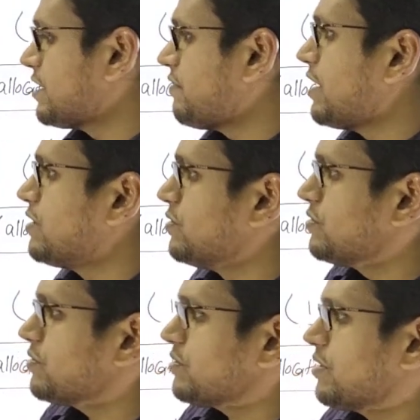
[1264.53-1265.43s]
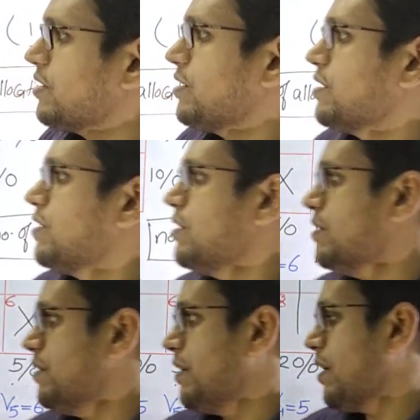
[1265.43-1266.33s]
the values
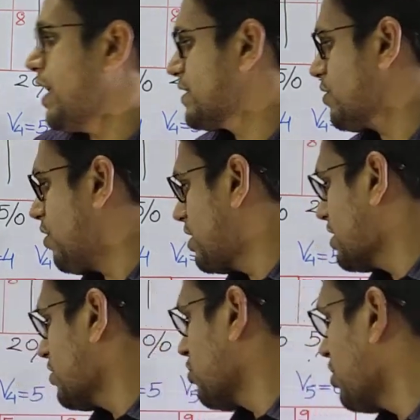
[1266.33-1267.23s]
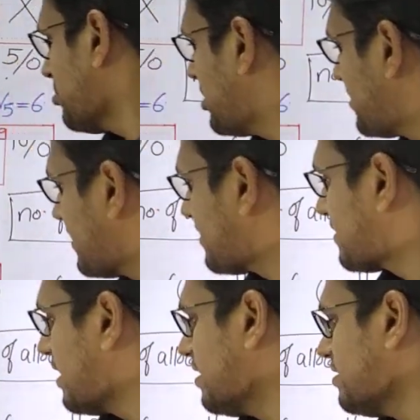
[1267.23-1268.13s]
at all the non-basic
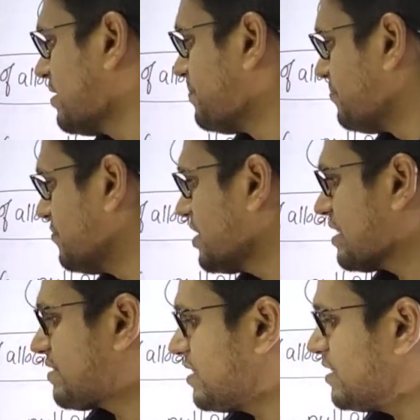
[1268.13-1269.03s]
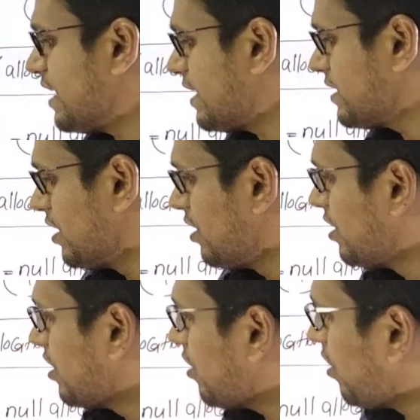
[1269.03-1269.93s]
cells, we can see that
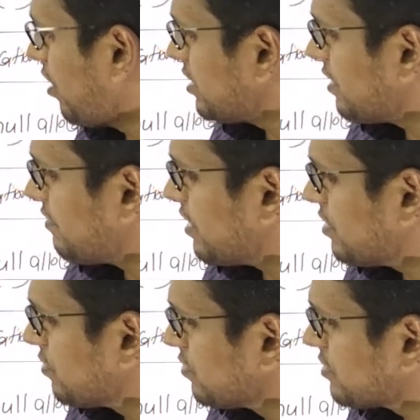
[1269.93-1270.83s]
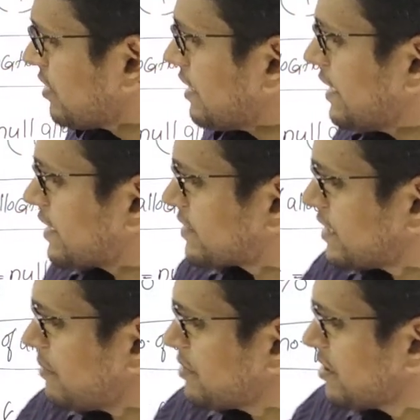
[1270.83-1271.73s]
all the values
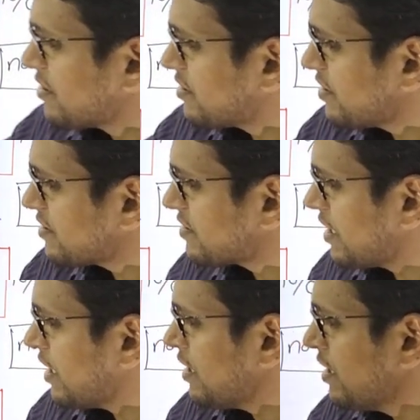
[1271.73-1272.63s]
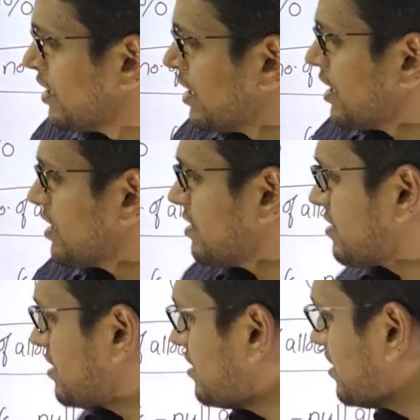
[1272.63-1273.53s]
except this cell
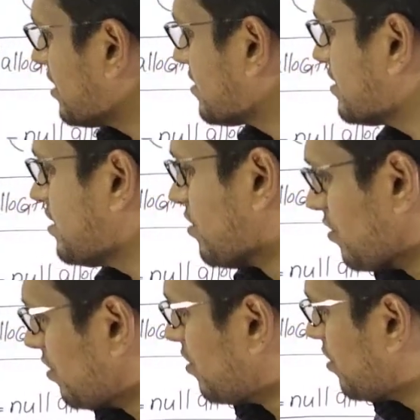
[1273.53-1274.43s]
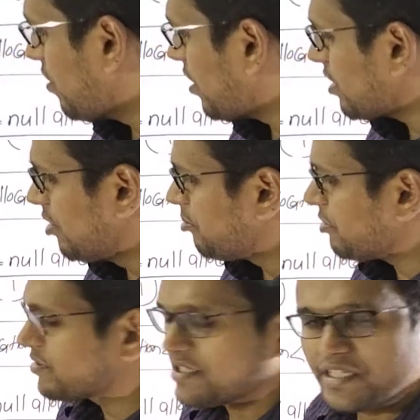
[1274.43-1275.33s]
is either 0 or
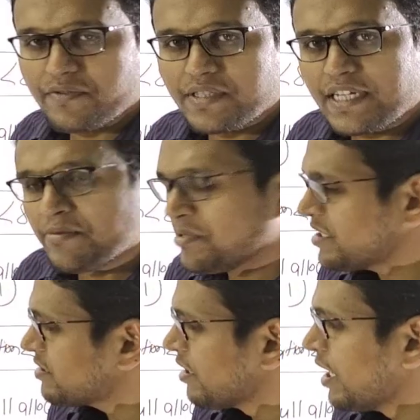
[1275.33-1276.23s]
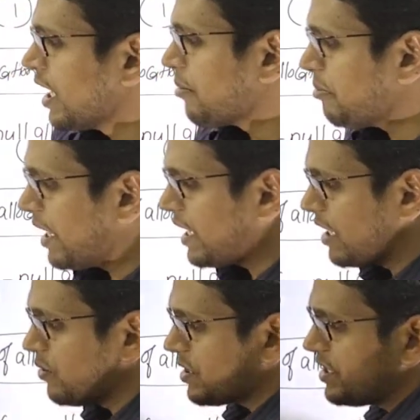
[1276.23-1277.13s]
positive. That means by
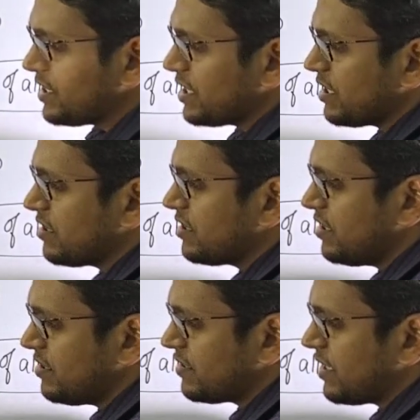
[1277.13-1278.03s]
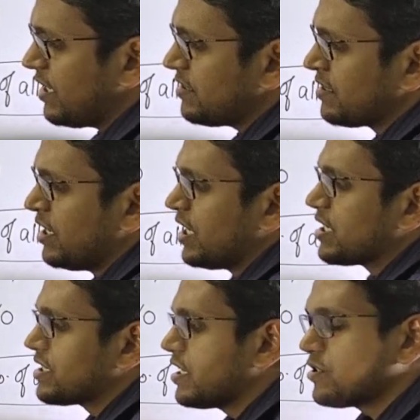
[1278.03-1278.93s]
allocating in these cells,
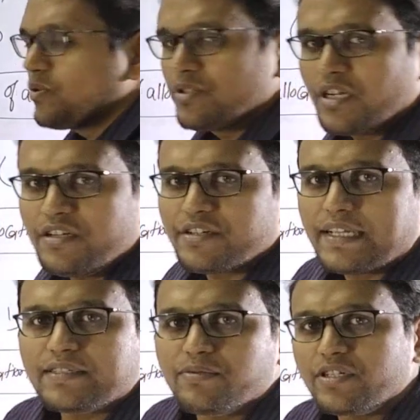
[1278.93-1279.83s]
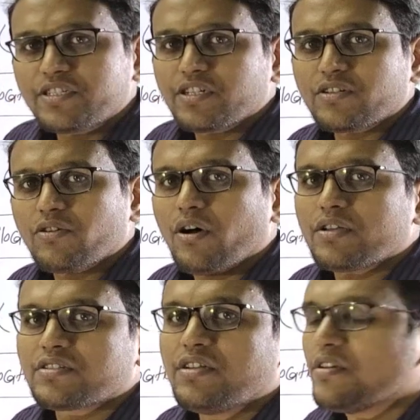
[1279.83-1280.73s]
the total transportation
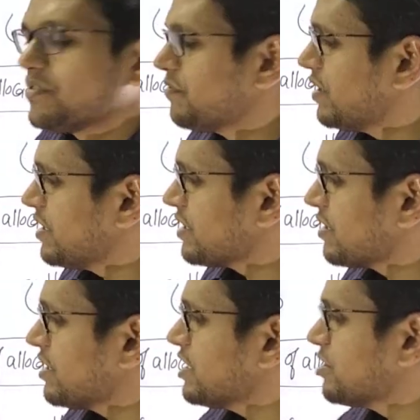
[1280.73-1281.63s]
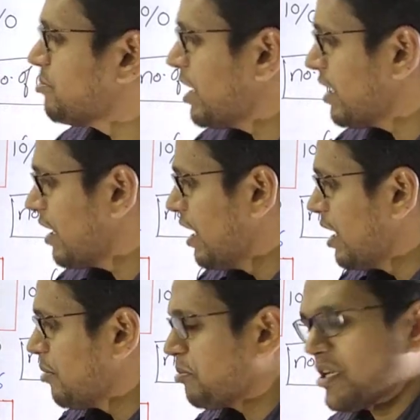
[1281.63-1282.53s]
cost will increase
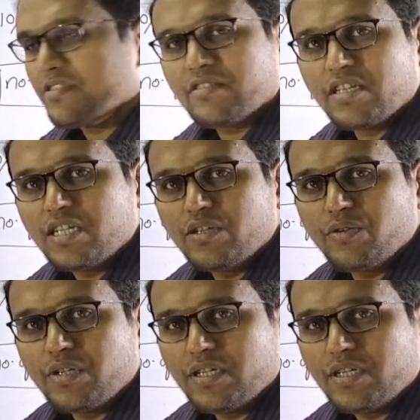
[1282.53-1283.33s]
by plus 3